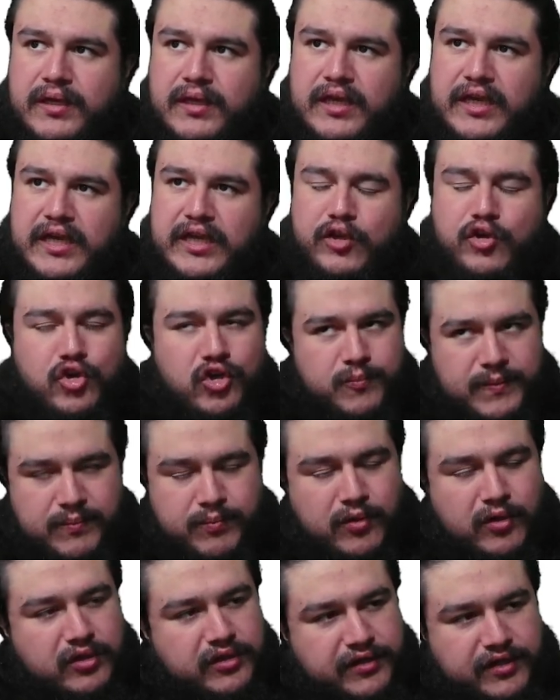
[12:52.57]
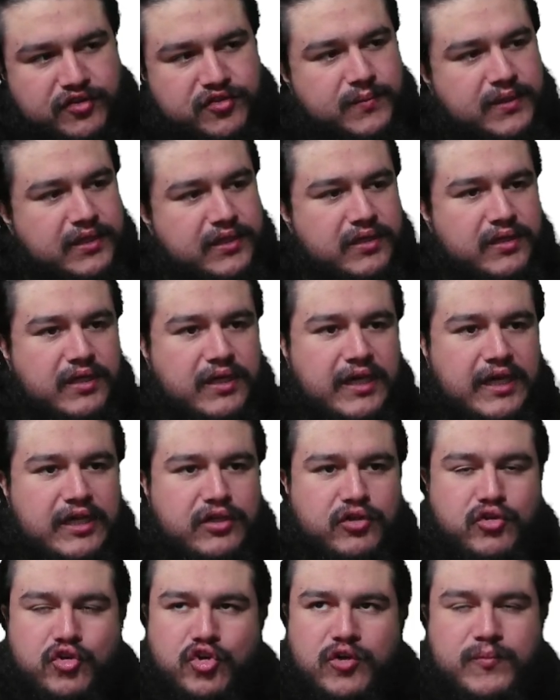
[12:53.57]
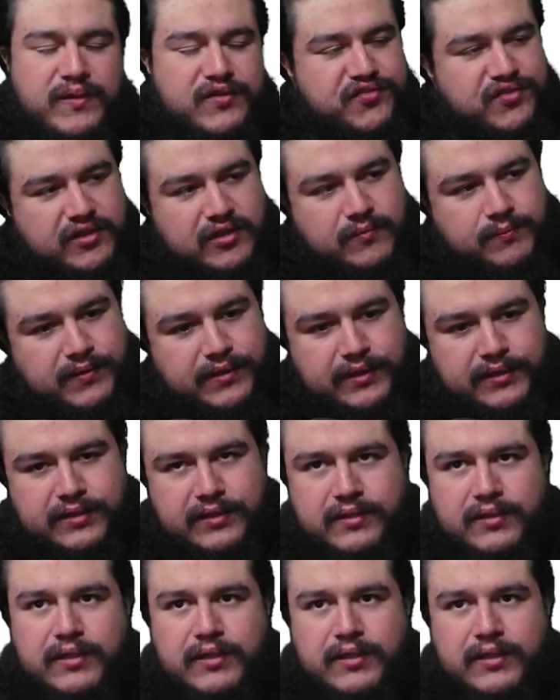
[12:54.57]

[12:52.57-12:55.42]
polyrhythmic, it could be syncopated.